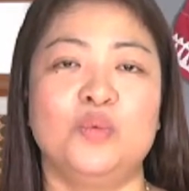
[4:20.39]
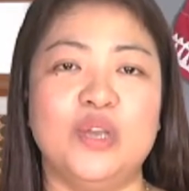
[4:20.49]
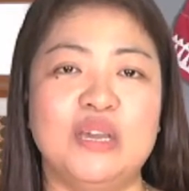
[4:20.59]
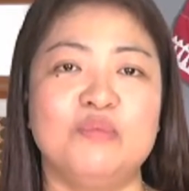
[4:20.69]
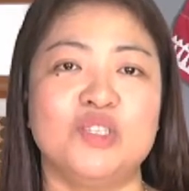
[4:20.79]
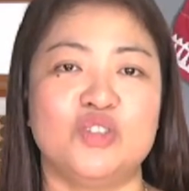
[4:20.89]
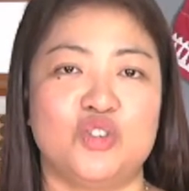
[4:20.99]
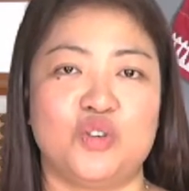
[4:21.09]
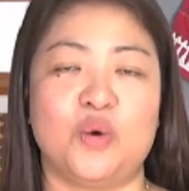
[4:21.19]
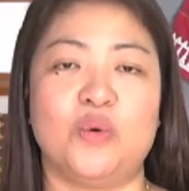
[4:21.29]
we must
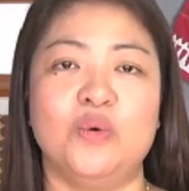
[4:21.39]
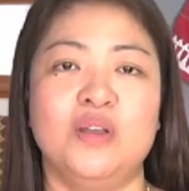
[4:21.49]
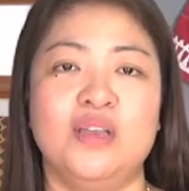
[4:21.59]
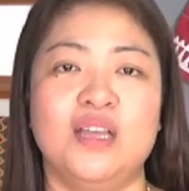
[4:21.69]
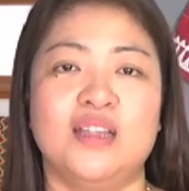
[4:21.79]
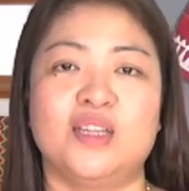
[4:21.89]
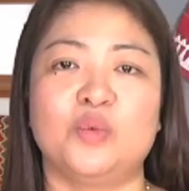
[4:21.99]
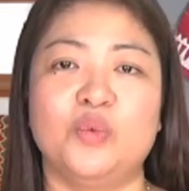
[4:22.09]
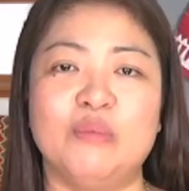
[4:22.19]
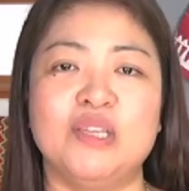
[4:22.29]
show
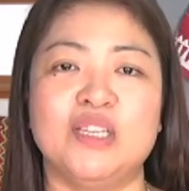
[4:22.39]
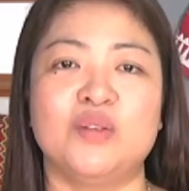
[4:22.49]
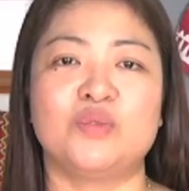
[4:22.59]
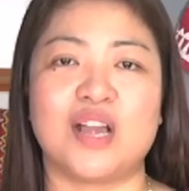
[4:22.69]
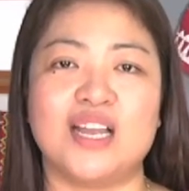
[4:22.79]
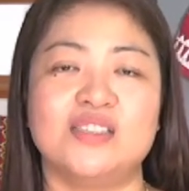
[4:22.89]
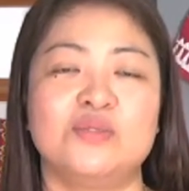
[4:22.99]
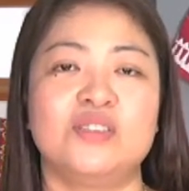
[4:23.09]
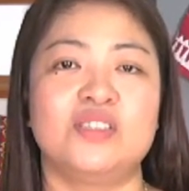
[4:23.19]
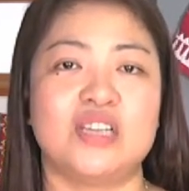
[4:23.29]
that women can rise
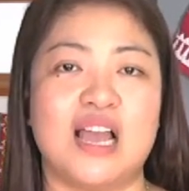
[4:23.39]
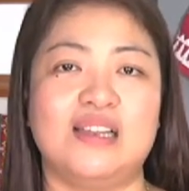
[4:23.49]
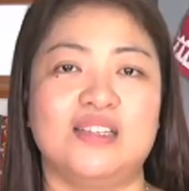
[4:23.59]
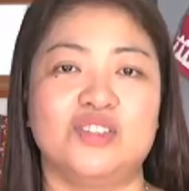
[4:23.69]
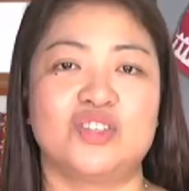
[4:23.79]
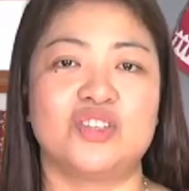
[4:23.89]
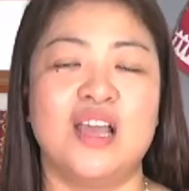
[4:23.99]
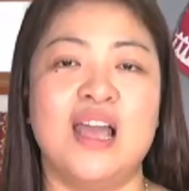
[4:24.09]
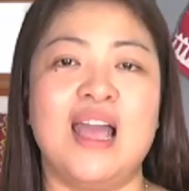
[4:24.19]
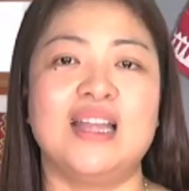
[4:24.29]
to the challenge
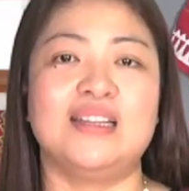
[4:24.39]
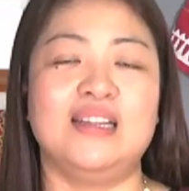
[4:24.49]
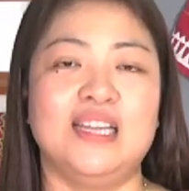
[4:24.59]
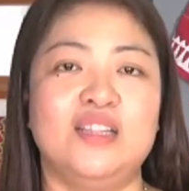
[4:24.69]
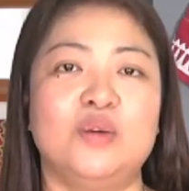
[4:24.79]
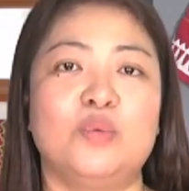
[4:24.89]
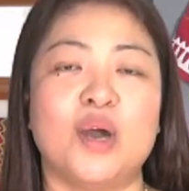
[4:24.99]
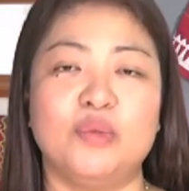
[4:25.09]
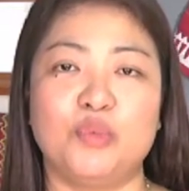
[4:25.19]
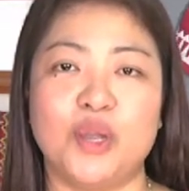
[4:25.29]
and lead the
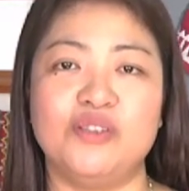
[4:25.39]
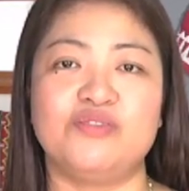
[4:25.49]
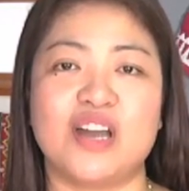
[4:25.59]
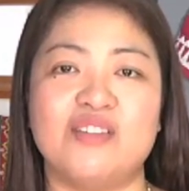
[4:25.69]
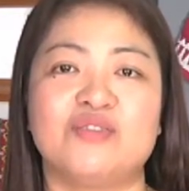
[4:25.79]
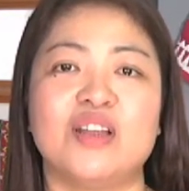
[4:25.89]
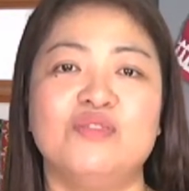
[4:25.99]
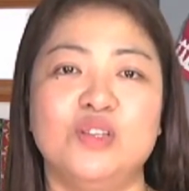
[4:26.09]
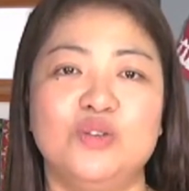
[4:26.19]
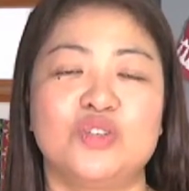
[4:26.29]
1.5
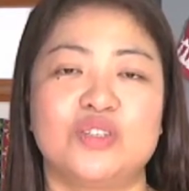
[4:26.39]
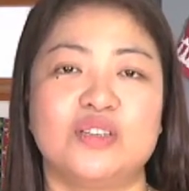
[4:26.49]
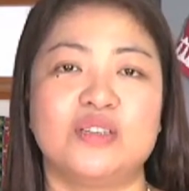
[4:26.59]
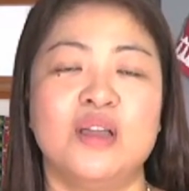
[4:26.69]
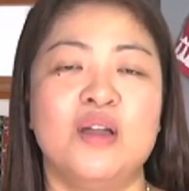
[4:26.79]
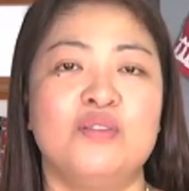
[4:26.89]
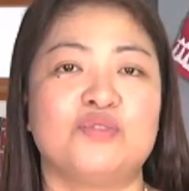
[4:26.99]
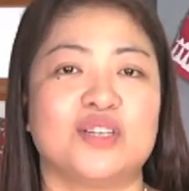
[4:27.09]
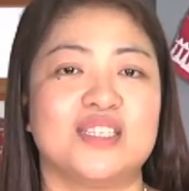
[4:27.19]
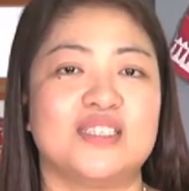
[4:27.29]
revolution
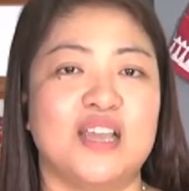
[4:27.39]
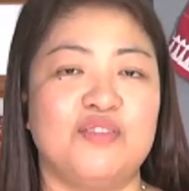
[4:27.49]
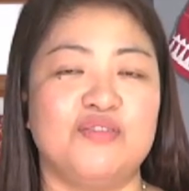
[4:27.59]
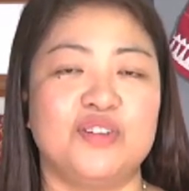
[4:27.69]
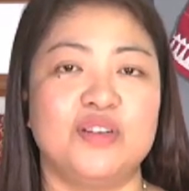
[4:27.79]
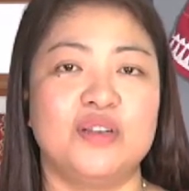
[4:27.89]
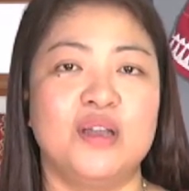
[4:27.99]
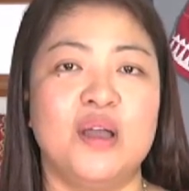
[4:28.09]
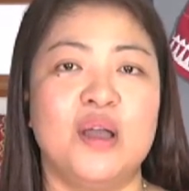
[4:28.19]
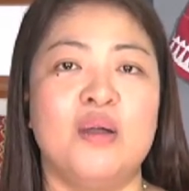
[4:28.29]
for a safer,
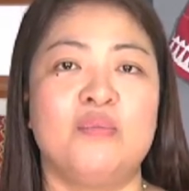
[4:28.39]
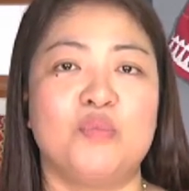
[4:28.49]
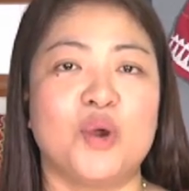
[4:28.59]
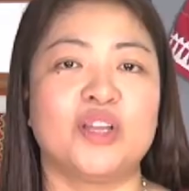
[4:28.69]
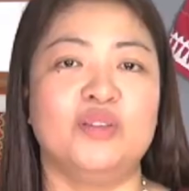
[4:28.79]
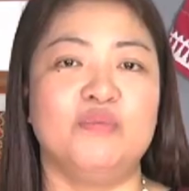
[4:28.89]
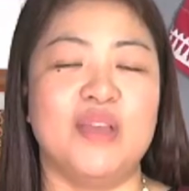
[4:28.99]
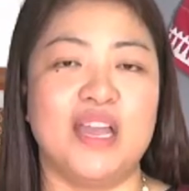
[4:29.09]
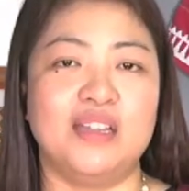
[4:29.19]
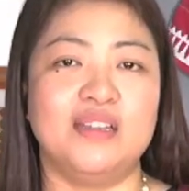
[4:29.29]
more
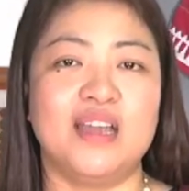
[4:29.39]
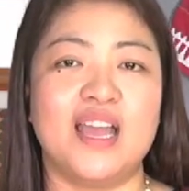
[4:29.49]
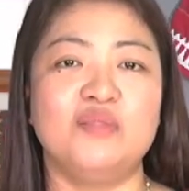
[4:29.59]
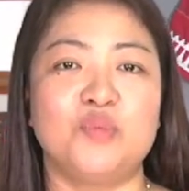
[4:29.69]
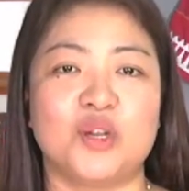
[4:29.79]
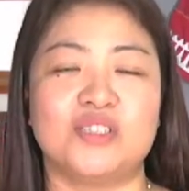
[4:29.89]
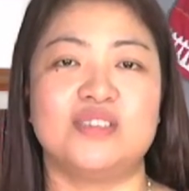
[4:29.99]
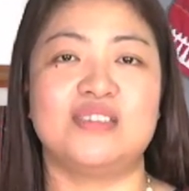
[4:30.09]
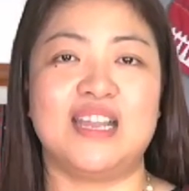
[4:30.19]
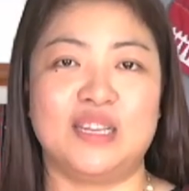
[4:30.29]
humane, and more
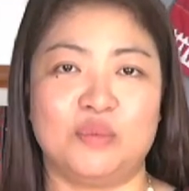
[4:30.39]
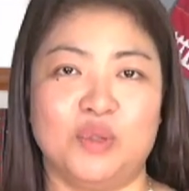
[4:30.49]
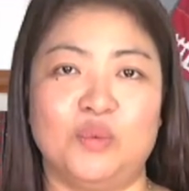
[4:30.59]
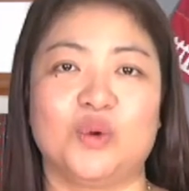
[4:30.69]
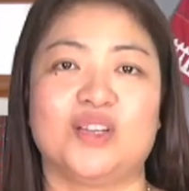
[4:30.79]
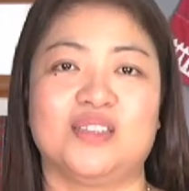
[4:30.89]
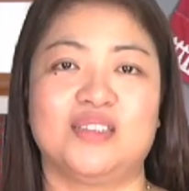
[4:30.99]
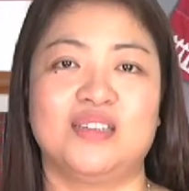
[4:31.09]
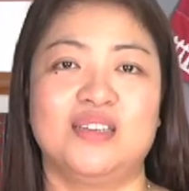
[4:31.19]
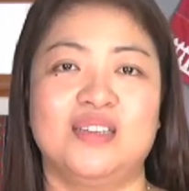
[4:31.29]
sustainable
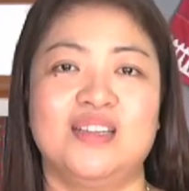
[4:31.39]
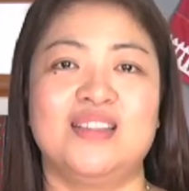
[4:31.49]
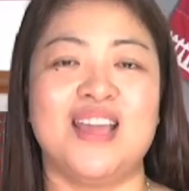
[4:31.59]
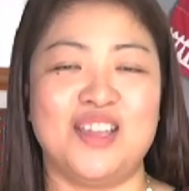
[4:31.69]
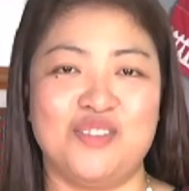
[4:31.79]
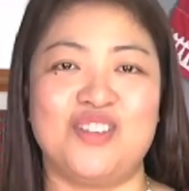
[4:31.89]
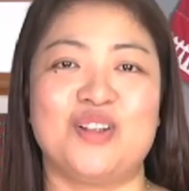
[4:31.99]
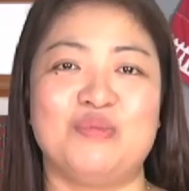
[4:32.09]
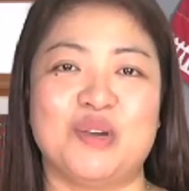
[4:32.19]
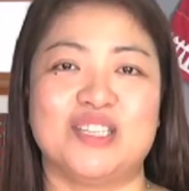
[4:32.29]
world. Thank you
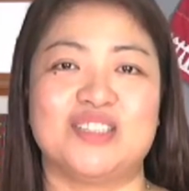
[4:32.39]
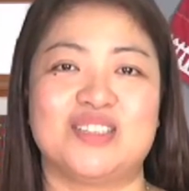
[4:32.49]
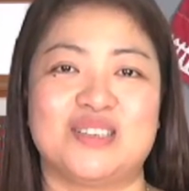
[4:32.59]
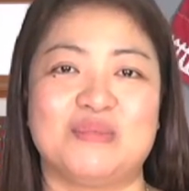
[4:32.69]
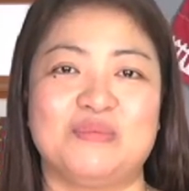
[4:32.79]
very much.